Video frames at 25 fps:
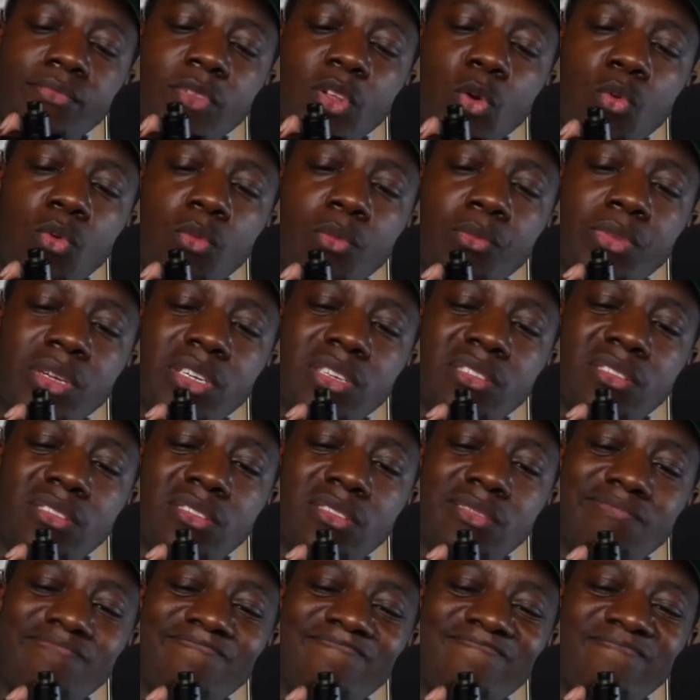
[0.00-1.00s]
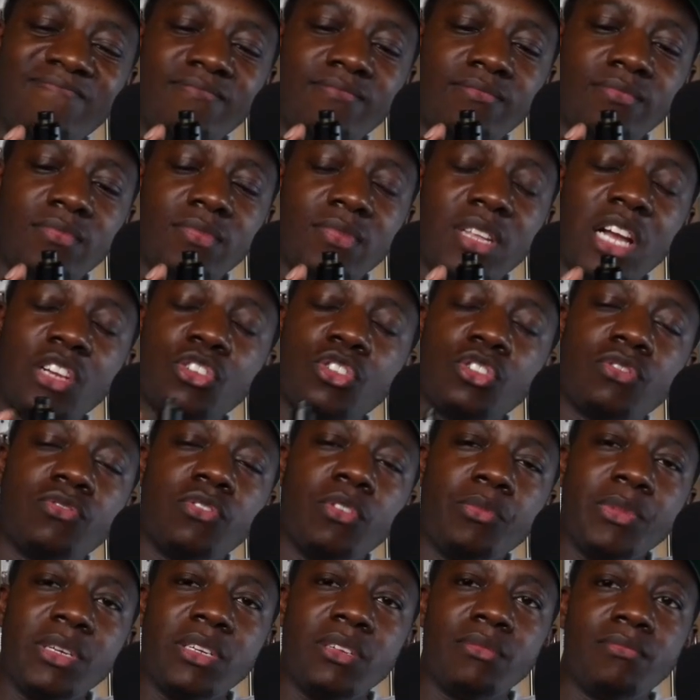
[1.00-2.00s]
One piece. That's just
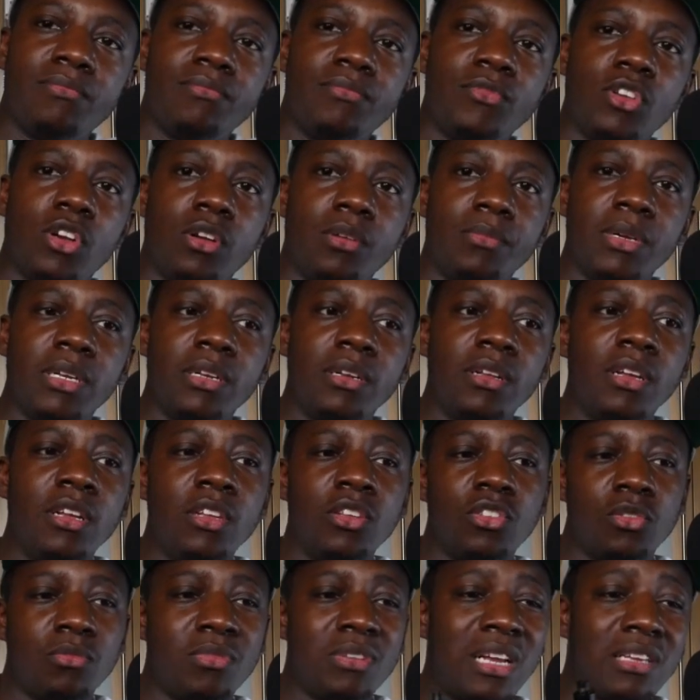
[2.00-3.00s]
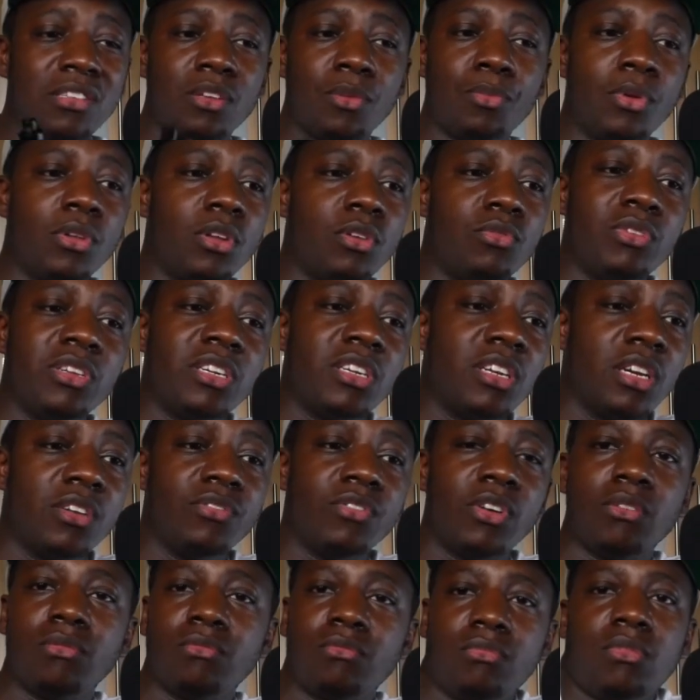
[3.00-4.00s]
for me, you know what I mean? Sometimes I put the
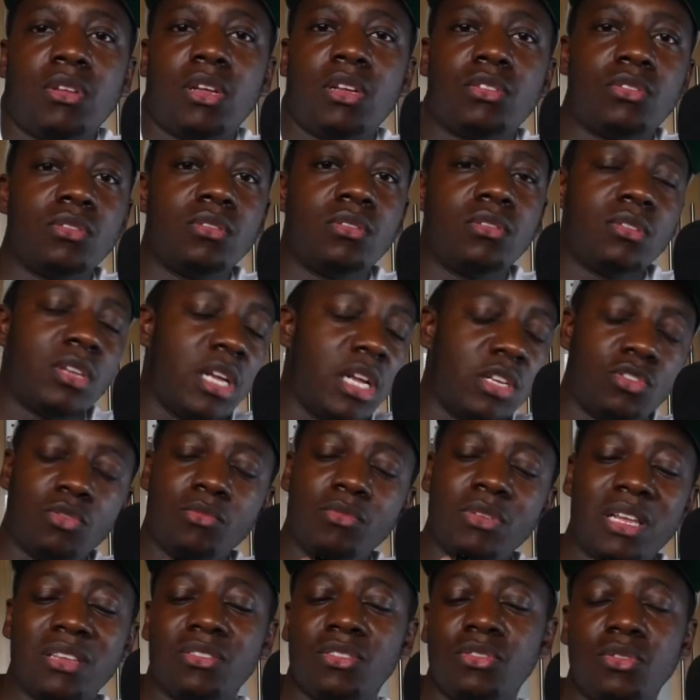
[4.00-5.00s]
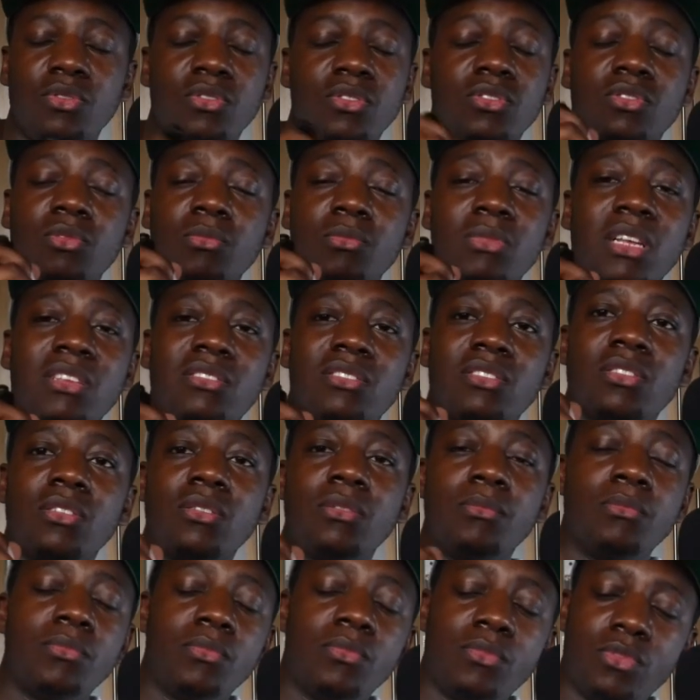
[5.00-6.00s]
recurve on. It's just, I sometimes use it, sometimes I don't.
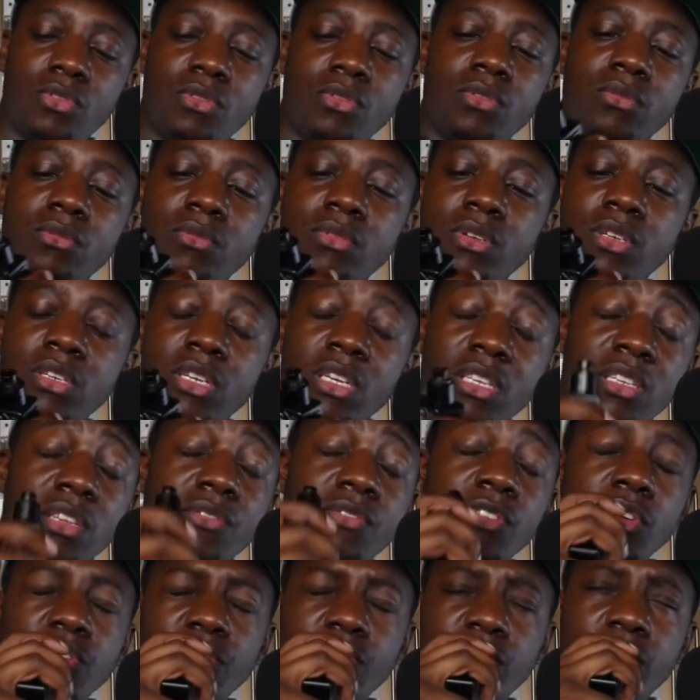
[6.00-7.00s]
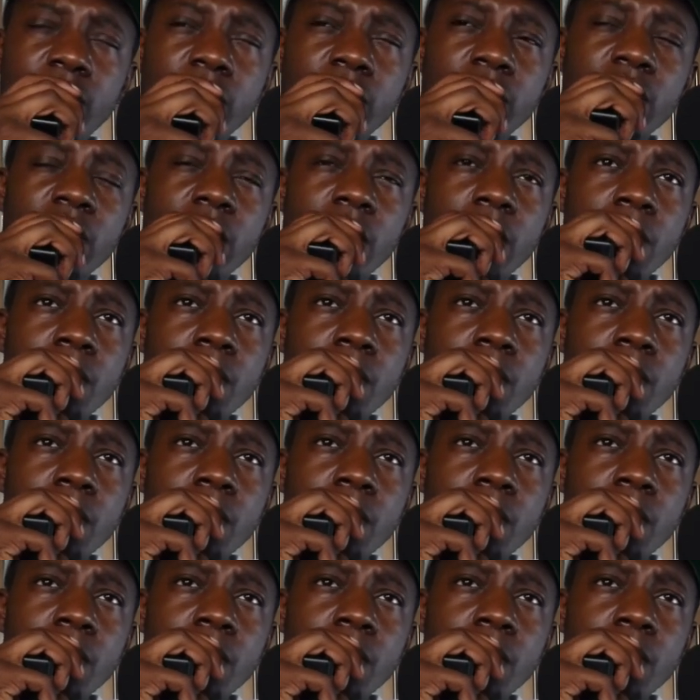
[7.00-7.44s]
So let's have another talk.